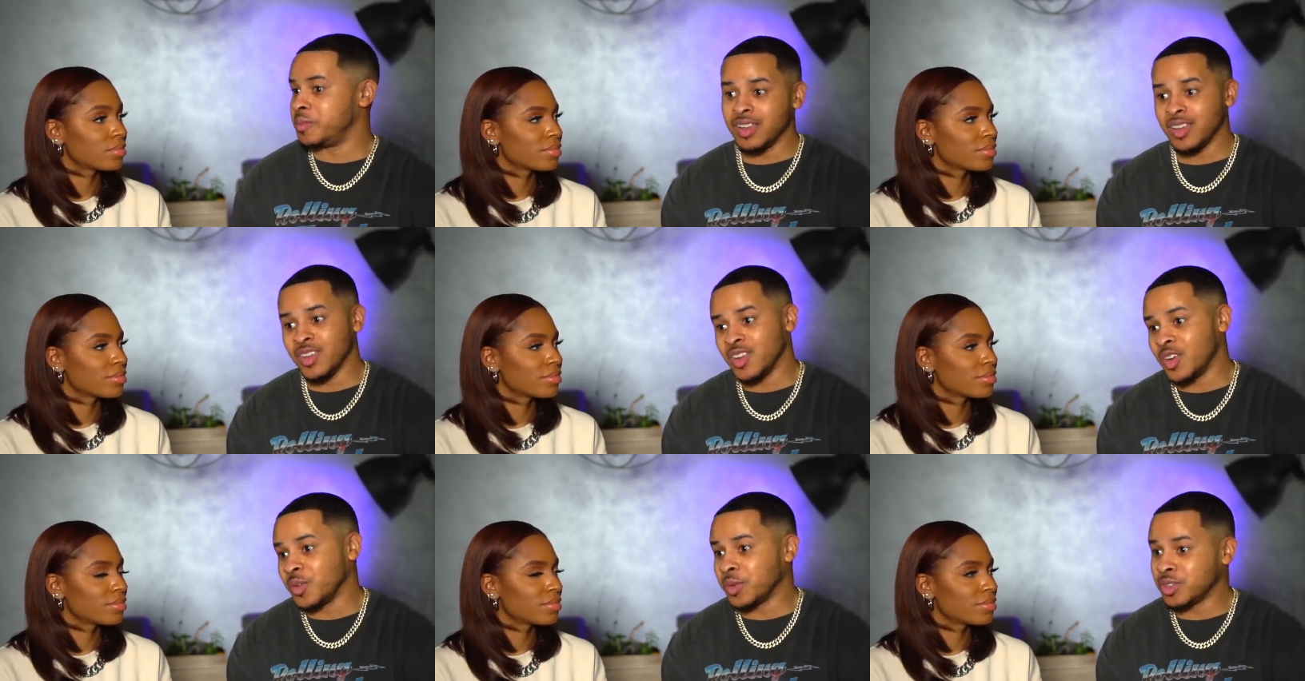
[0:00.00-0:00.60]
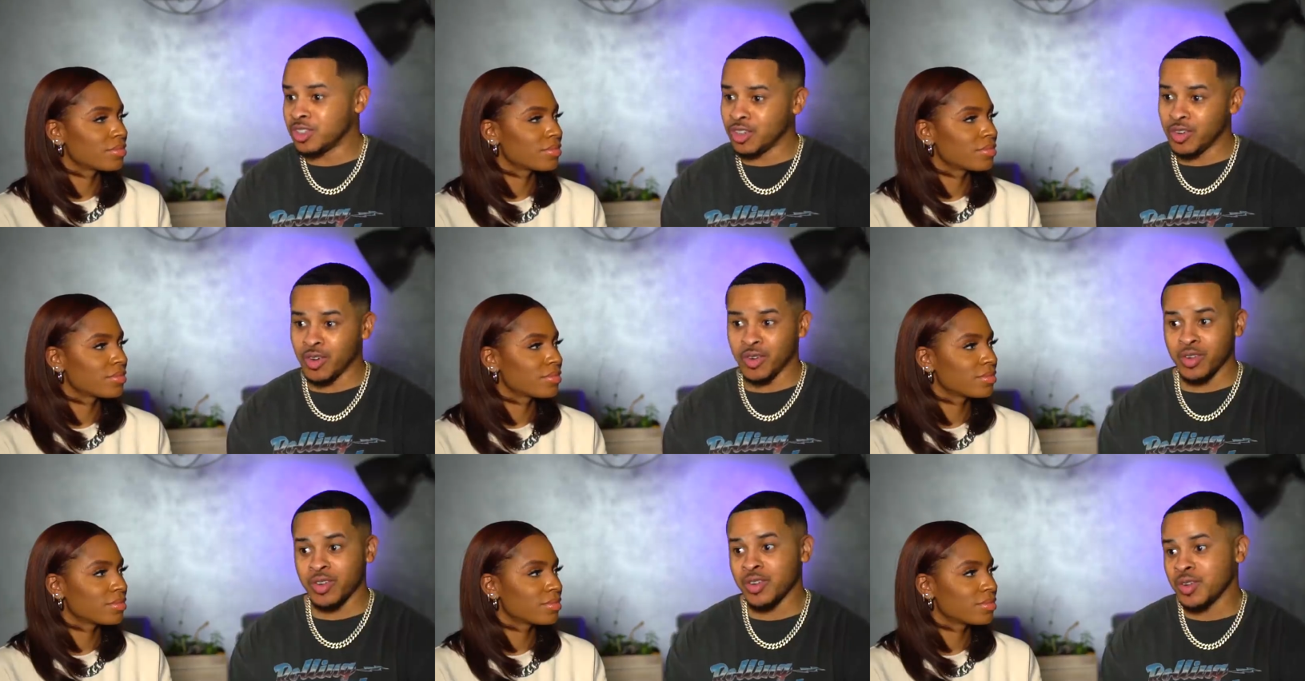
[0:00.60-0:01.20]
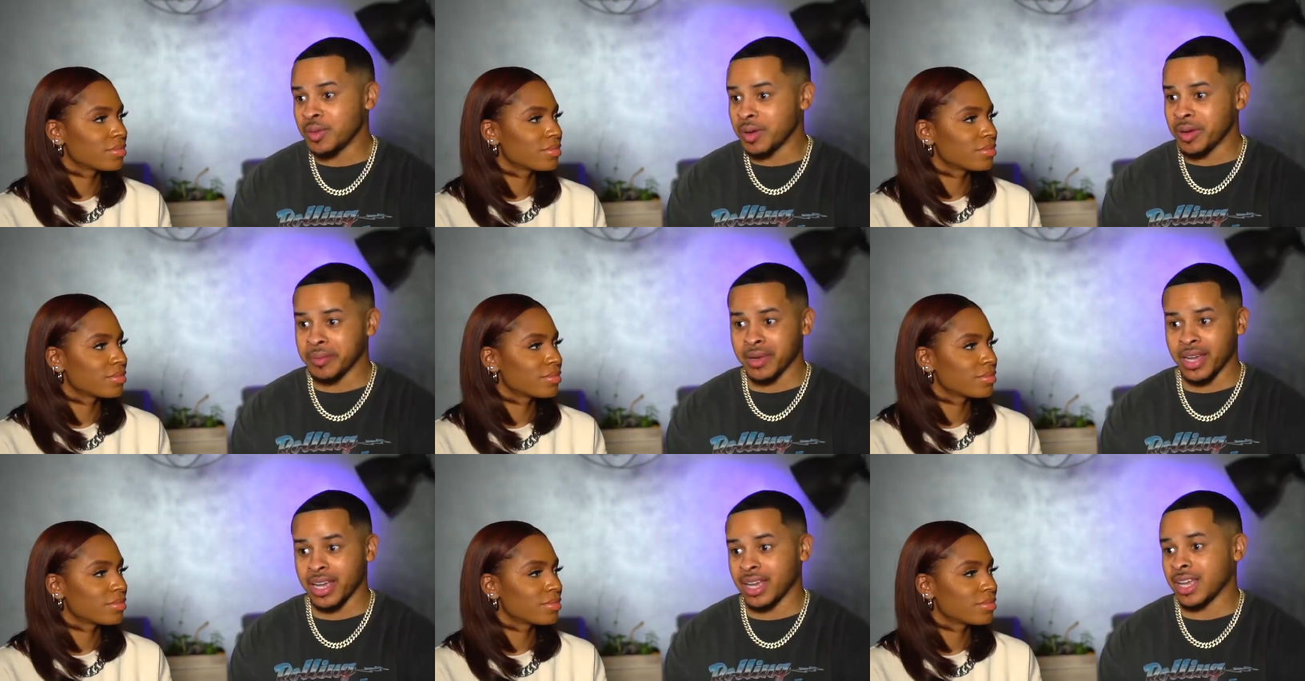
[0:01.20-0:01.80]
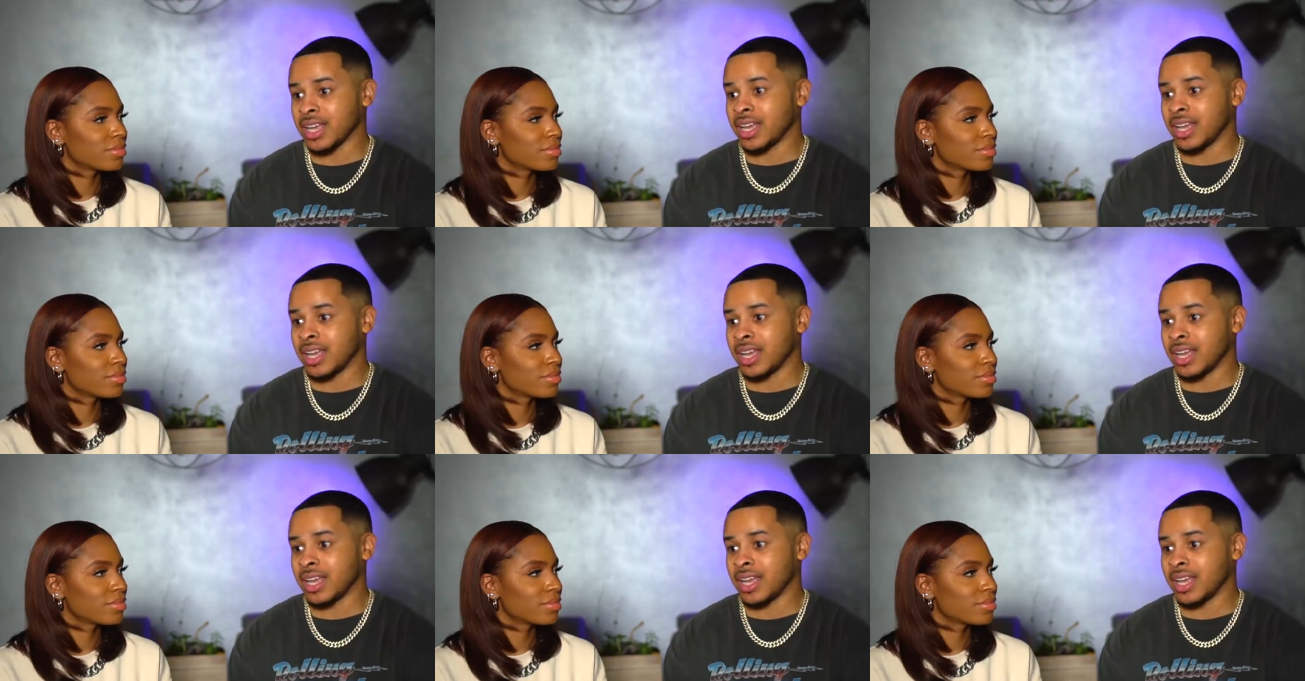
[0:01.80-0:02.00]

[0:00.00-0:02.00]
Speaker 1: you know what you going to do? I'm like